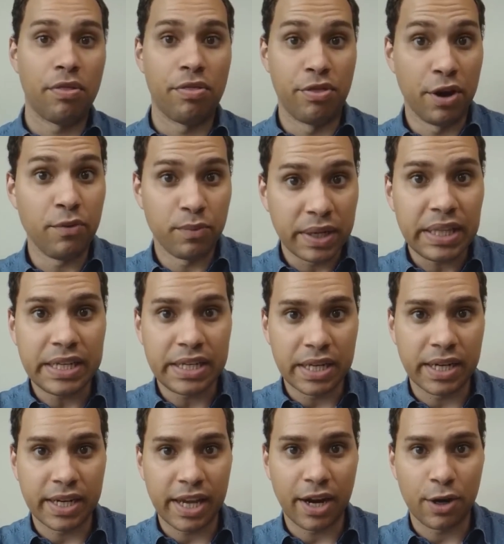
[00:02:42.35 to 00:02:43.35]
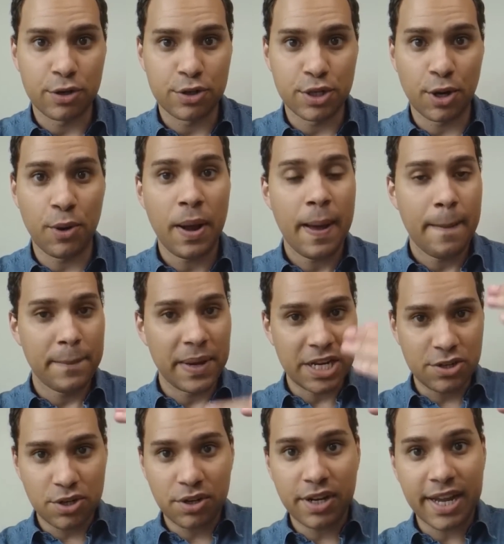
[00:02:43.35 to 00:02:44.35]
they're really going to care so
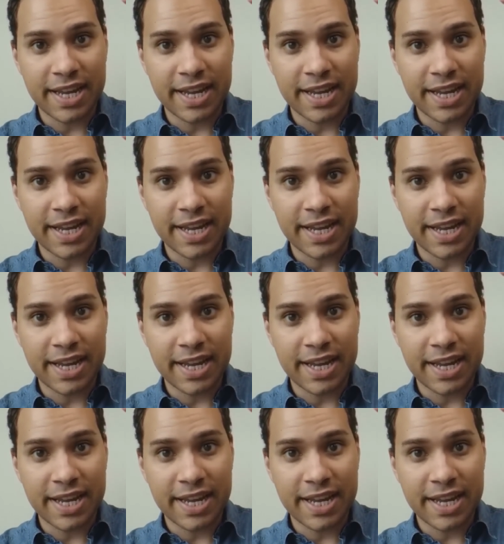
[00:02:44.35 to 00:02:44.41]
make sure